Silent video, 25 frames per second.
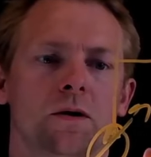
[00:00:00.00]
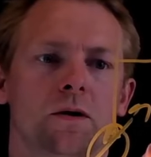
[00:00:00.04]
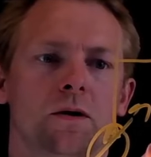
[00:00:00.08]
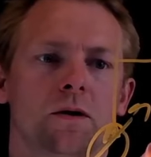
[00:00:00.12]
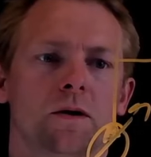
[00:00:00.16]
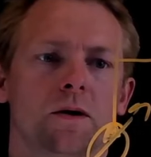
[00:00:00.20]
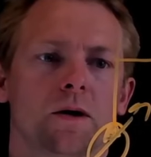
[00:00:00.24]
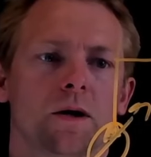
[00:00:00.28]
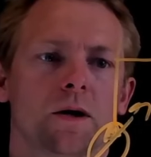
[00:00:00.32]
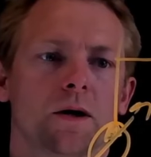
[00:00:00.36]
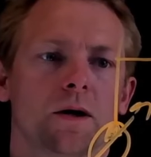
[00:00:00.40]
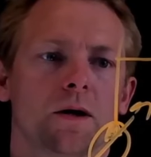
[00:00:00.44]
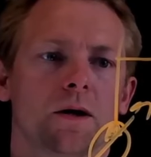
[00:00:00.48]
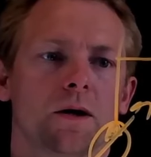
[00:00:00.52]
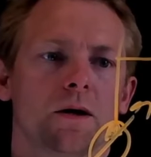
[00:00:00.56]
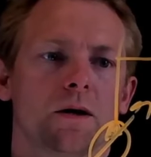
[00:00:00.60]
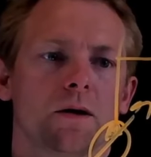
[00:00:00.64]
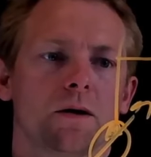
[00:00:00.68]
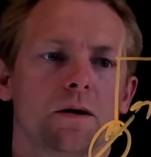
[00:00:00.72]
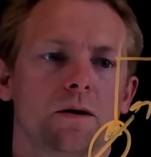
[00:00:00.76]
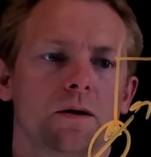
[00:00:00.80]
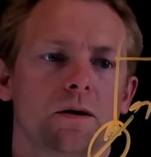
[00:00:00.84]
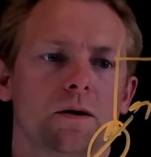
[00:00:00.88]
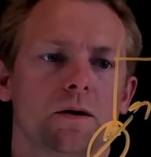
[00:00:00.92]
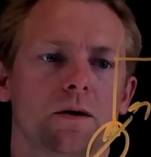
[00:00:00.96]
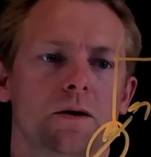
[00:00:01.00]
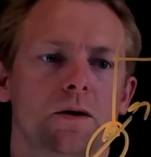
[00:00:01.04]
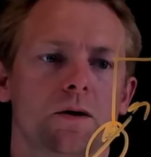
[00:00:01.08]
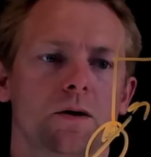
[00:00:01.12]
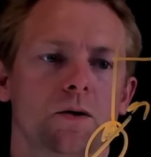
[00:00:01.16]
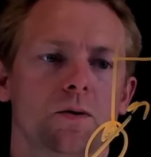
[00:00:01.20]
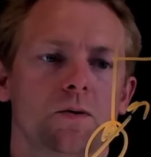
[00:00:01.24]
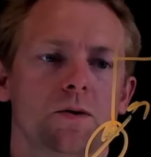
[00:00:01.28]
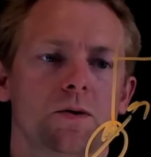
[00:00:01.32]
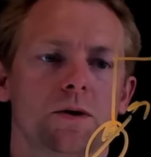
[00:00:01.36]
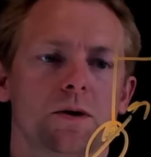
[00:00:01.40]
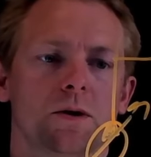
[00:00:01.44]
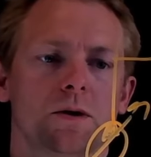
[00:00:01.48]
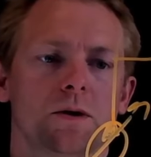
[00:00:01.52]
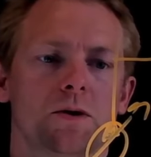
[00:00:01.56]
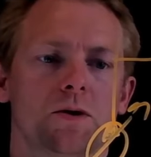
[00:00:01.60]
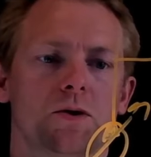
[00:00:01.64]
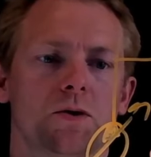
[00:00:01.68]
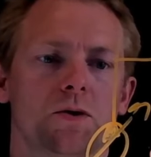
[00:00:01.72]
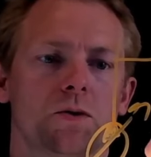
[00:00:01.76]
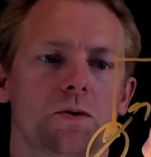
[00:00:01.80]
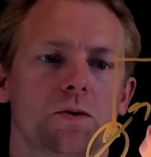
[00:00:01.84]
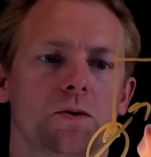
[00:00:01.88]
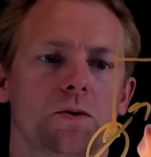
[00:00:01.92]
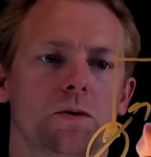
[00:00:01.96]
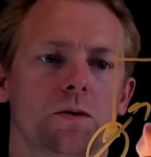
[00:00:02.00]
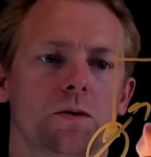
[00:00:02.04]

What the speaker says: that again goes into